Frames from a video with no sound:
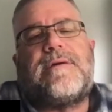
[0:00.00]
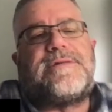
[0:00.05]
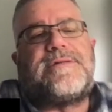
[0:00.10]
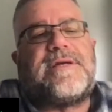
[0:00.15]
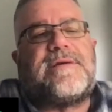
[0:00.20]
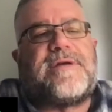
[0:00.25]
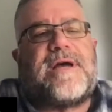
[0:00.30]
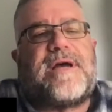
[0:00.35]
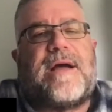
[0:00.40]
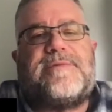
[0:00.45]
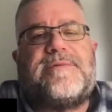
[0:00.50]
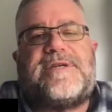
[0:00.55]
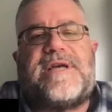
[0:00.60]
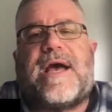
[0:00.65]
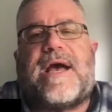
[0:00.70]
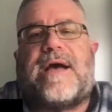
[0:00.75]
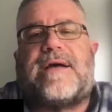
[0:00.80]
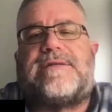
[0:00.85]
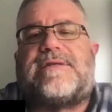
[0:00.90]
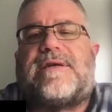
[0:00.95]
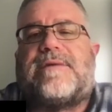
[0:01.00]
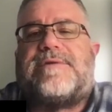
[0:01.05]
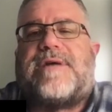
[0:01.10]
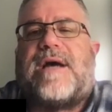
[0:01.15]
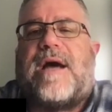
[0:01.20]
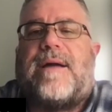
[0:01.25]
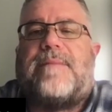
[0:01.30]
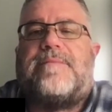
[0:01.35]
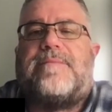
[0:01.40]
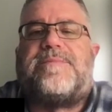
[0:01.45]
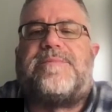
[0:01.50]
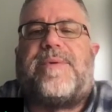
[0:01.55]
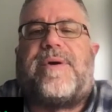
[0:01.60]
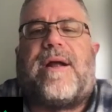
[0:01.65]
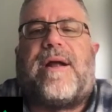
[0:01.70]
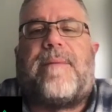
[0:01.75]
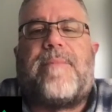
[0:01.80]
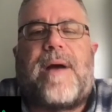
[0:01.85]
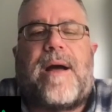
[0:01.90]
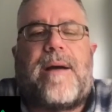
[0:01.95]
sometimes, yeah, sometimes, but
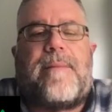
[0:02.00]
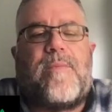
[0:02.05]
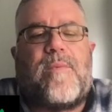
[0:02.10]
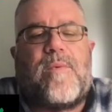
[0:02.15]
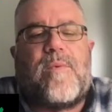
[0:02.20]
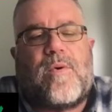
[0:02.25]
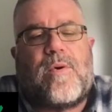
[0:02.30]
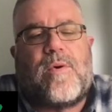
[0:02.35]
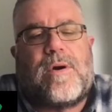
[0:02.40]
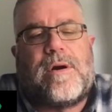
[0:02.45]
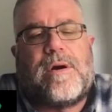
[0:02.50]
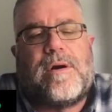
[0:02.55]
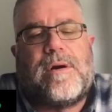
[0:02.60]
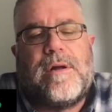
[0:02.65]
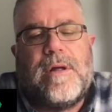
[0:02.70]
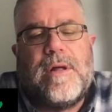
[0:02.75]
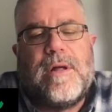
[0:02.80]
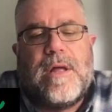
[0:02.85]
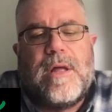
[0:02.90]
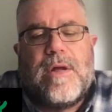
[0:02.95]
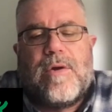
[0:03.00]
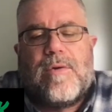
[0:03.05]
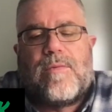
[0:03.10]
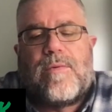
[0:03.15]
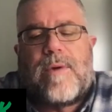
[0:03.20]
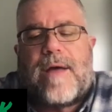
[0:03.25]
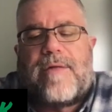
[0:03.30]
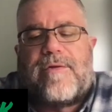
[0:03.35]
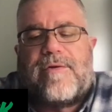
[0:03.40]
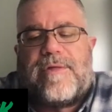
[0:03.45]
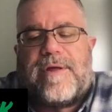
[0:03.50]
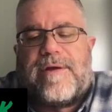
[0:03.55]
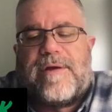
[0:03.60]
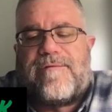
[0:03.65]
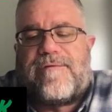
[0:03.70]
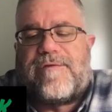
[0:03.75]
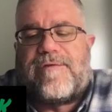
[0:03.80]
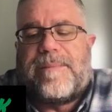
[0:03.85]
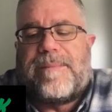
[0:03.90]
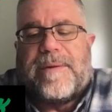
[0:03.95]
I'm more rather than
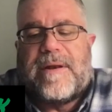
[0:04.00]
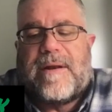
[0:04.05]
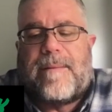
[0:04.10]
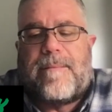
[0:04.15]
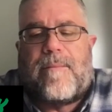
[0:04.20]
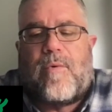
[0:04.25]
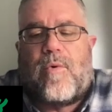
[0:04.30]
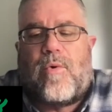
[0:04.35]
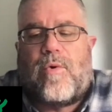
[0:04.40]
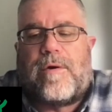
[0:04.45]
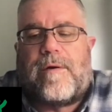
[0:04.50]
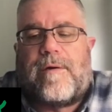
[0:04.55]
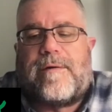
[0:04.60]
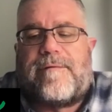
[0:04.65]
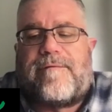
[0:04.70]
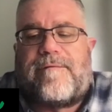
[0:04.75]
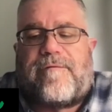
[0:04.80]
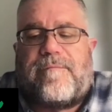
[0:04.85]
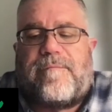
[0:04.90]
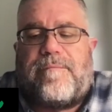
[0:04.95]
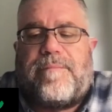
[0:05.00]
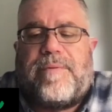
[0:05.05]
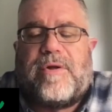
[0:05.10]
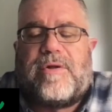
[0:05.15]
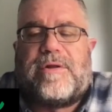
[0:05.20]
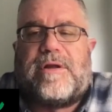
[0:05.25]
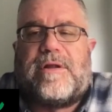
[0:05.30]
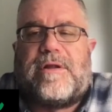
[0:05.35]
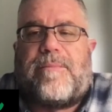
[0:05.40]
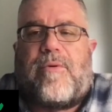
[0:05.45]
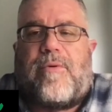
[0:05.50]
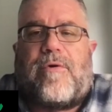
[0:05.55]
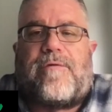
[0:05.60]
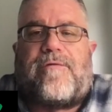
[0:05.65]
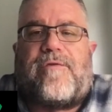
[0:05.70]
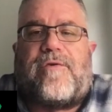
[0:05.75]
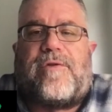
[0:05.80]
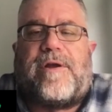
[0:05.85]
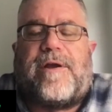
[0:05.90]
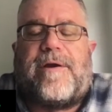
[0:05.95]
flipping, I'm more building a
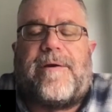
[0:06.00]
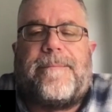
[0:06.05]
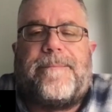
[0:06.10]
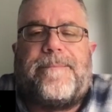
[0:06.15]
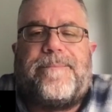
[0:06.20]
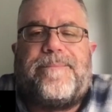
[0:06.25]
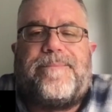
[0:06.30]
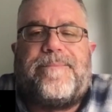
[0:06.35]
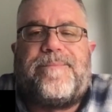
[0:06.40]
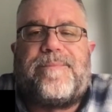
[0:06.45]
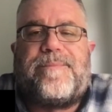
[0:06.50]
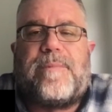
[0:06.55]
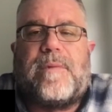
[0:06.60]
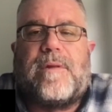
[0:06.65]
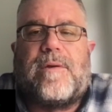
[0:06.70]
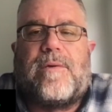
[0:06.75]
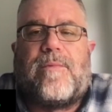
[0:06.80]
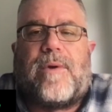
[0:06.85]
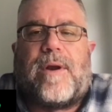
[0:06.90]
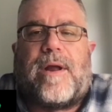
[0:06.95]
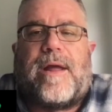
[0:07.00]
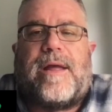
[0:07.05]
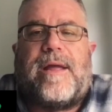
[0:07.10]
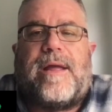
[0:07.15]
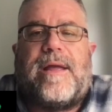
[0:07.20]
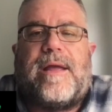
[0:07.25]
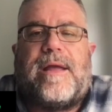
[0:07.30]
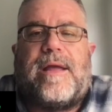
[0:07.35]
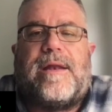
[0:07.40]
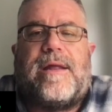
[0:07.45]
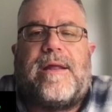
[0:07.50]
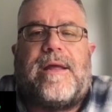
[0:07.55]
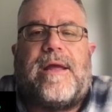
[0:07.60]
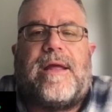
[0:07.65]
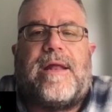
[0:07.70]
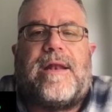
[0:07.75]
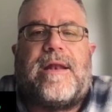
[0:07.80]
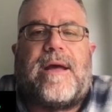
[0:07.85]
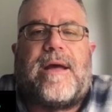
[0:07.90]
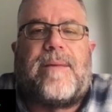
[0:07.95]
portfolio, right? And
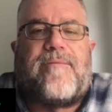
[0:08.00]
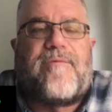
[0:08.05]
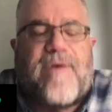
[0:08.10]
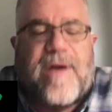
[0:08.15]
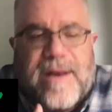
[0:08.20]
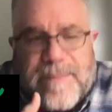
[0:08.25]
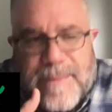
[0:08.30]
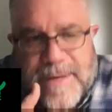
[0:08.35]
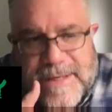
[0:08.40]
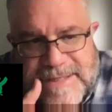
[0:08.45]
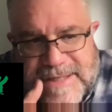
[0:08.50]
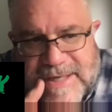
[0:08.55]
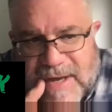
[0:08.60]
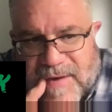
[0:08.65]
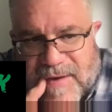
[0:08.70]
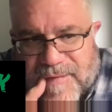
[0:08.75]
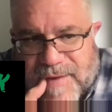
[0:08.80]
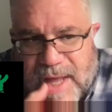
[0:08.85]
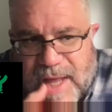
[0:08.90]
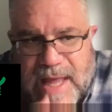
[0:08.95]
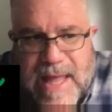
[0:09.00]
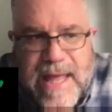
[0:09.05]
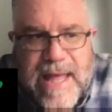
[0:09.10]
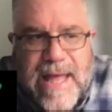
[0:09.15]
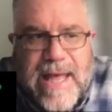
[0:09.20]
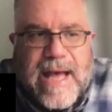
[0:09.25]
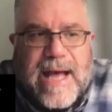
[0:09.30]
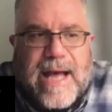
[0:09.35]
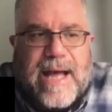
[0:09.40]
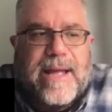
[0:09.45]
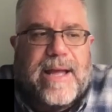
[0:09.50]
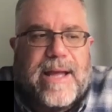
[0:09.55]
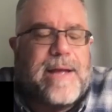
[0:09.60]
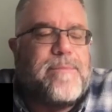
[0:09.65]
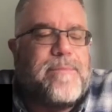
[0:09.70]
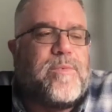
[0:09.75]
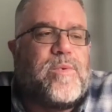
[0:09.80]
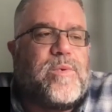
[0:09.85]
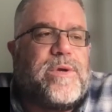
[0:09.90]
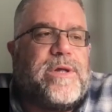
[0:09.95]
I'm finding myself, I
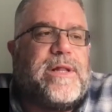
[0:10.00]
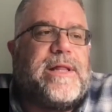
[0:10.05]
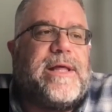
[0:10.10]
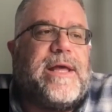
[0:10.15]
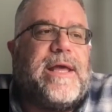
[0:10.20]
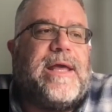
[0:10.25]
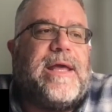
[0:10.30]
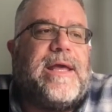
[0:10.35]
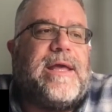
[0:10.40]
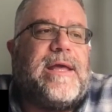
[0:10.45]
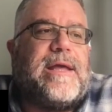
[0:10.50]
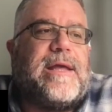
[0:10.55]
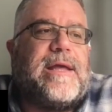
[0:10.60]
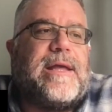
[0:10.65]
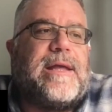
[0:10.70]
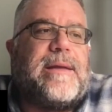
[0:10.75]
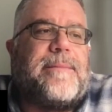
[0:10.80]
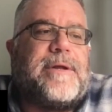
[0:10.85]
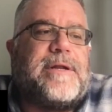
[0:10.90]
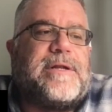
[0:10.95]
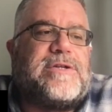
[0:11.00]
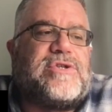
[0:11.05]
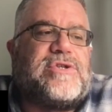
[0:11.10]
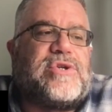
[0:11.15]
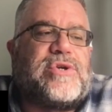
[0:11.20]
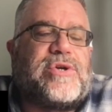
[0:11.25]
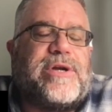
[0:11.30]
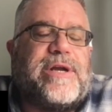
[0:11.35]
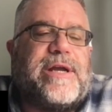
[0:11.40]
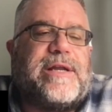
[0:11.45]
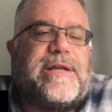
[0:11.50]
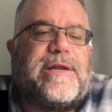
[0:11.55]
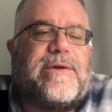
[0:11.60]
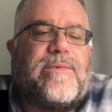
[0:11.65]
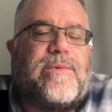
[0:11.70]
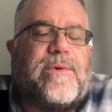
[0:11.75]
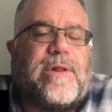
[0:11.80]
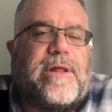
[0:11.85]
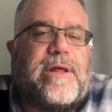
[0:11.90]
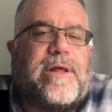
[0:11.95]
really am intrigued and
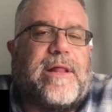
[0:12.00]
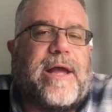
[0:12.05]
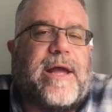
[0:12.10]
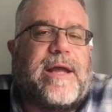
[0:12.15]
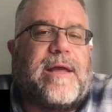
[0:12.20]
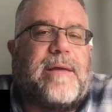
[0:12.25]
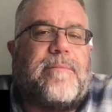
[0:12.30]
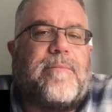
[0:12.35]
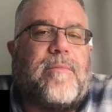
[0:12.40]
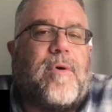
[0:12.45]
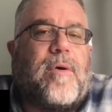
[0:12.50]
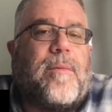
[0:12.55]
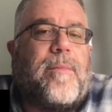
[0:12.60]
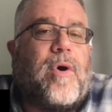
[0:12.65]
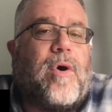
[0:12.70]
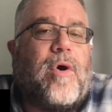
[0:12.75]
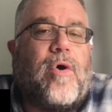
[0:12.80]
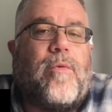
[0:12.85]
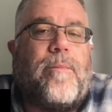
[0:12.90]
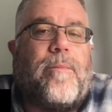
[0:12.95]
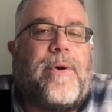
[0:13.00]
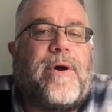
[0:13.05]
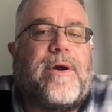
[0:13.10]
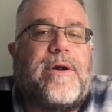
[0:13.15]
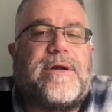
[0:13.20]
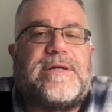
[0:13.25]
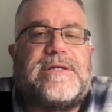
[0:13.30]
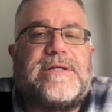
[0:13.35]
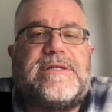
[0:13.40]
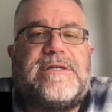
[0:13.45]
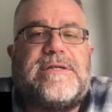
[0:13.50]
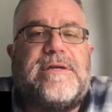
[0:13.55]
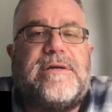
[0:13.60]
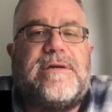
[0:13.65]
really like in mobile home parks.